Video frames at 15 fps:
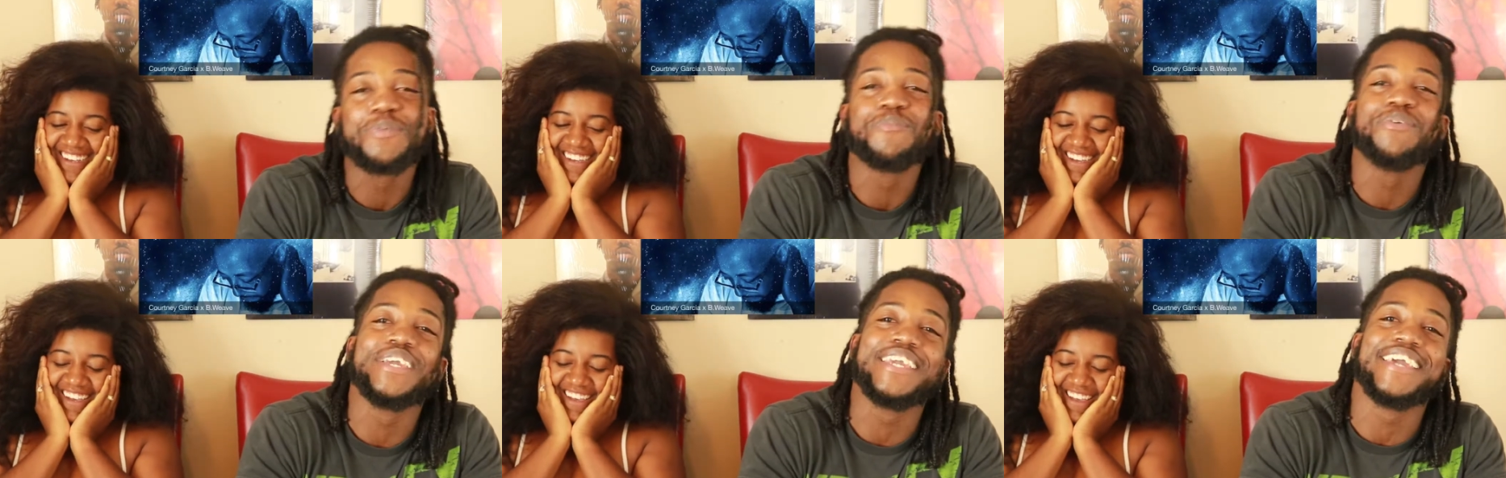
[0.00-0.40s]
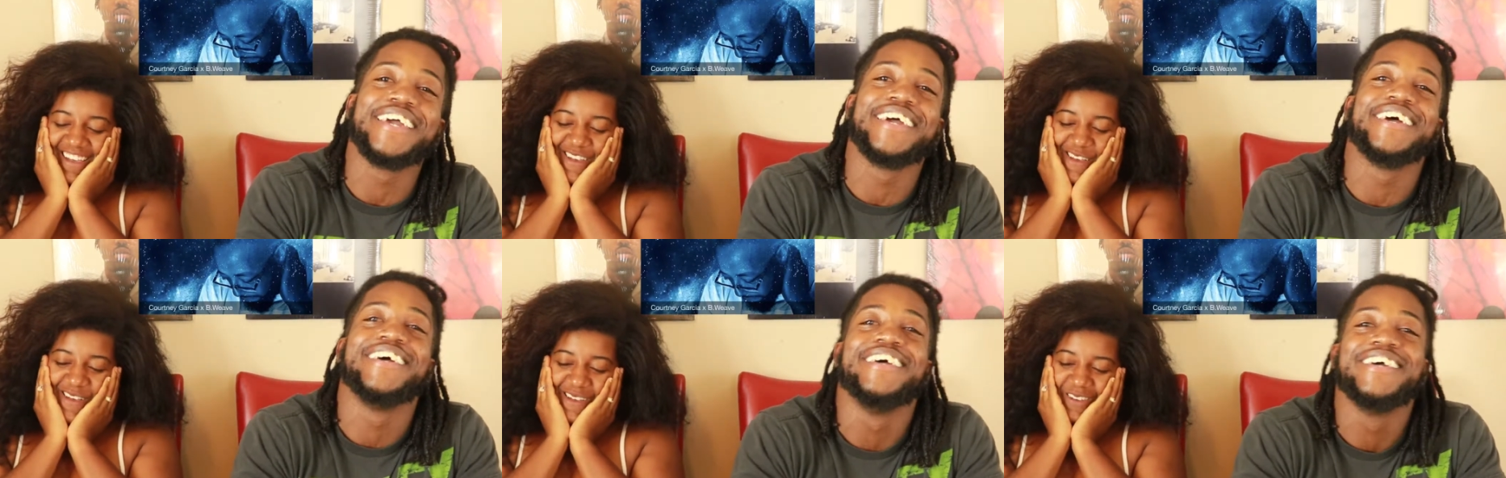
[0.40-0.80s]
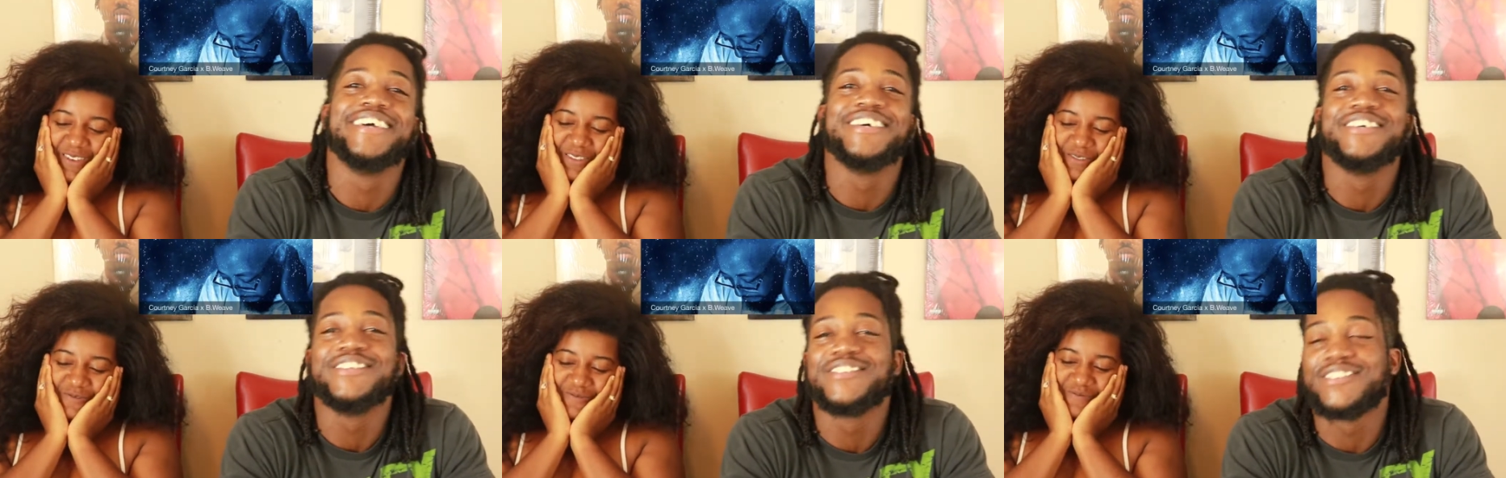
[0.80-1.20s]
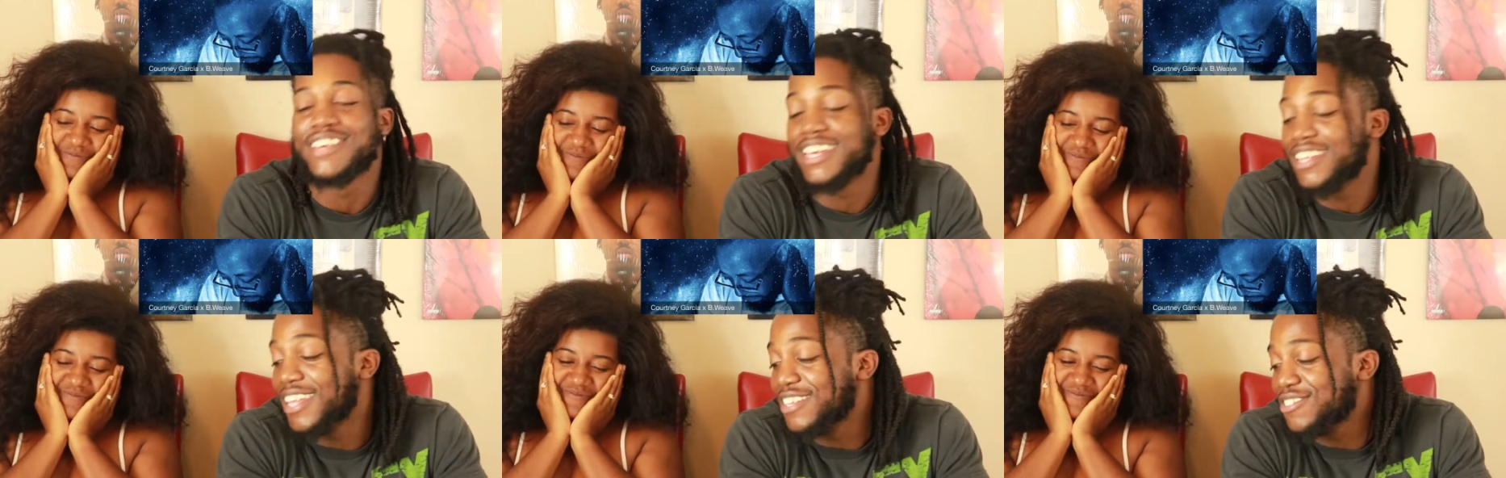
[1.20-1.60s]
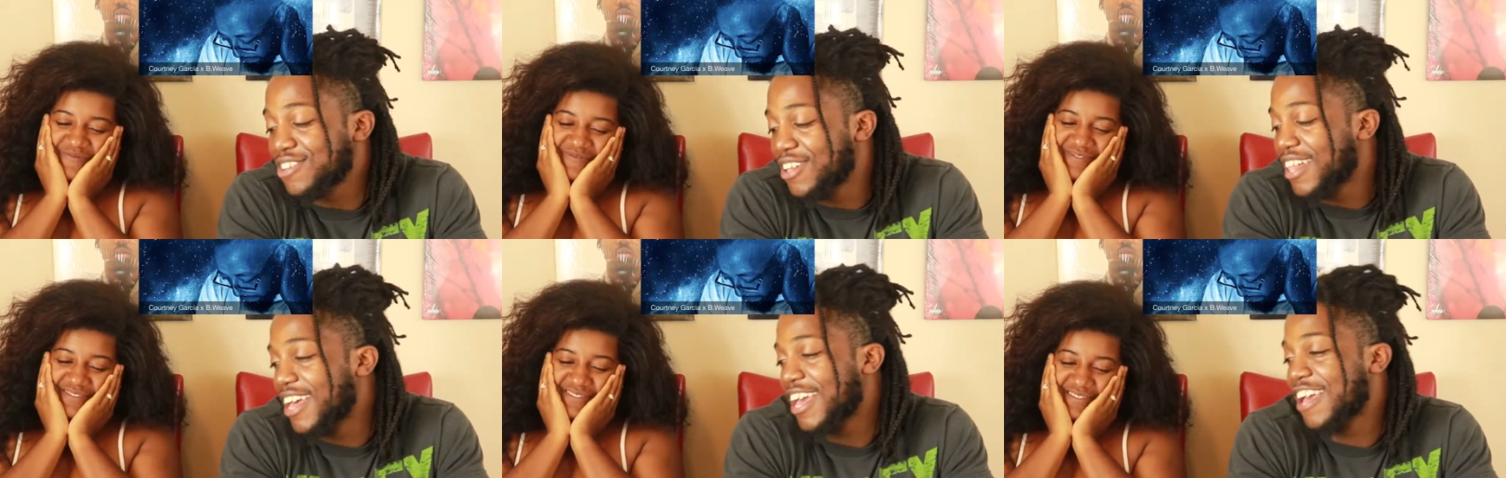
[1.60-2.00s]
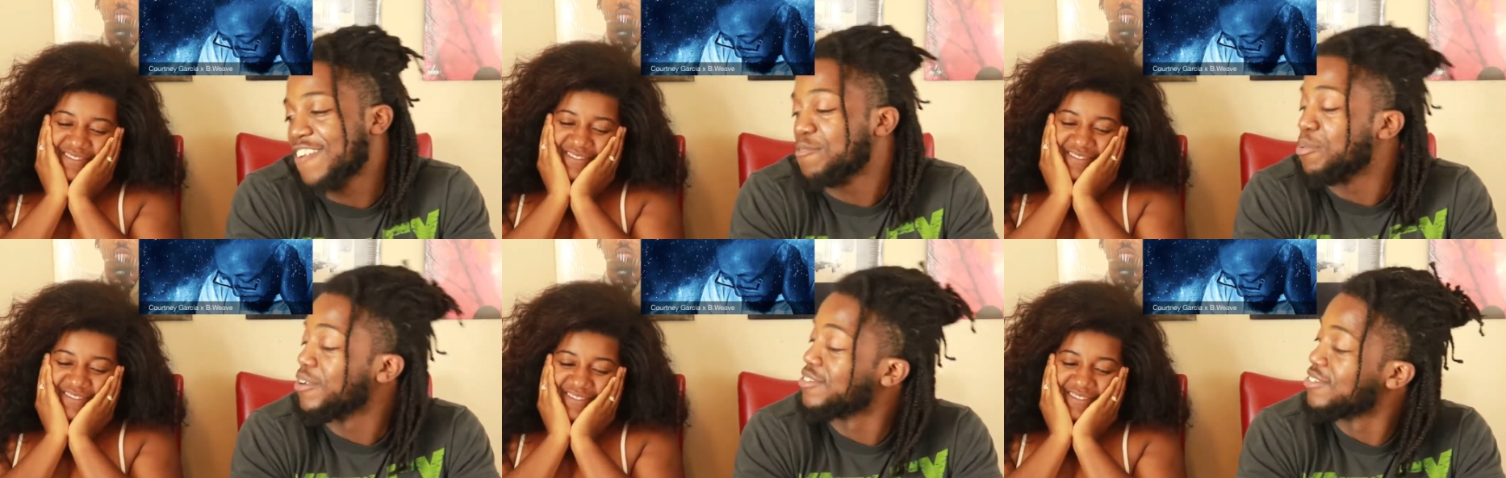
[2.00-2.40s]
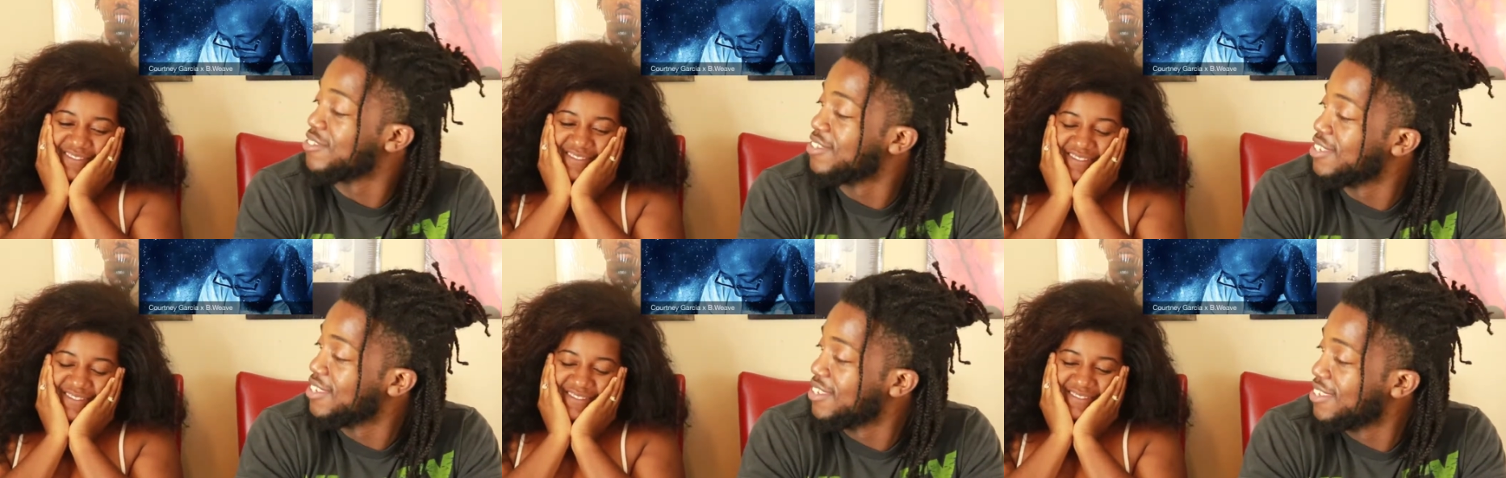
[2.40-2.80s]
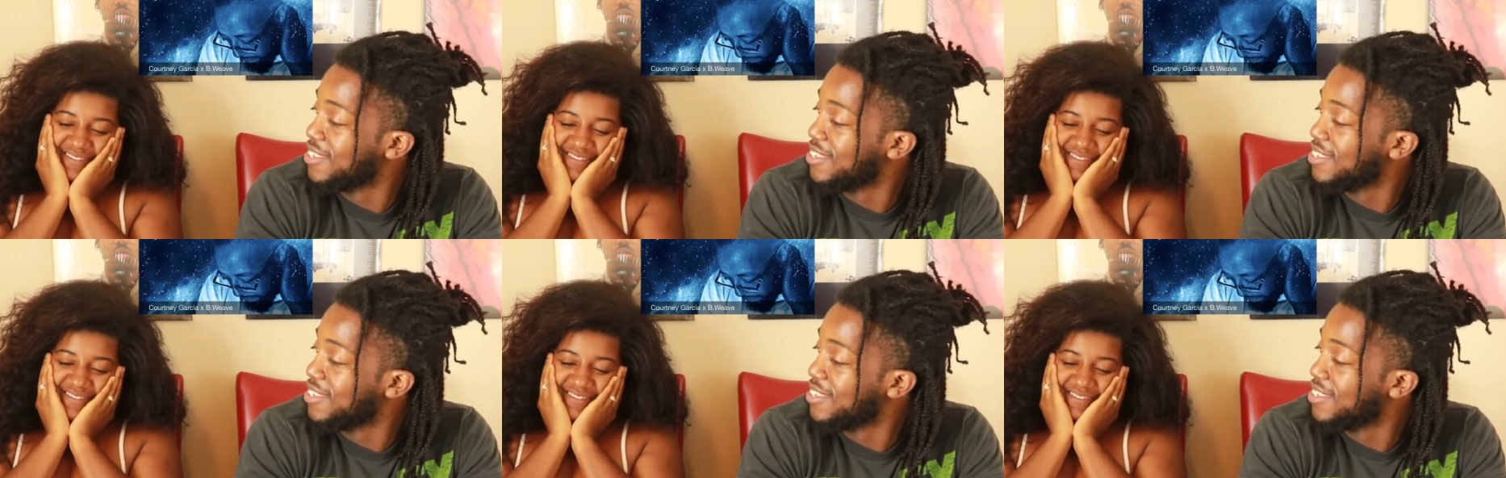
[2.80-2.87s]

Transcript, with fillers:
Speaker 1: But yeah, so that's all I have personally.